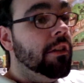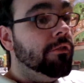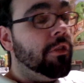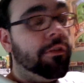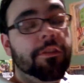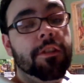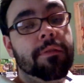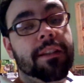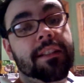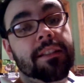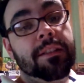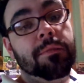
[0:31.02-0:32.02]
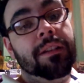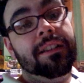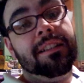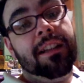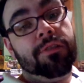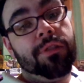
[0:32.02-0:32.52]
For a few reasons. One,
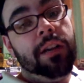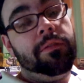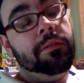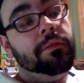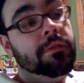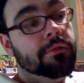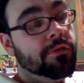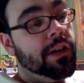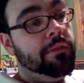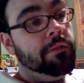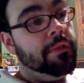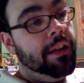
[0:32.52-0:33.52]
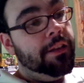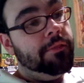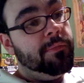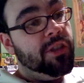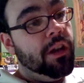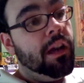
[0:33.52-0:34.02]
it's not a travel
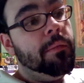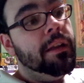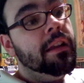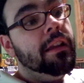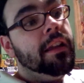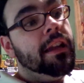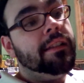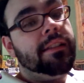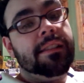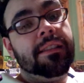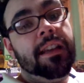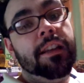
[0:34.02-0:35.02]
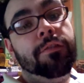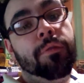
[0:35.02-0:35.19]
related job. It's a steady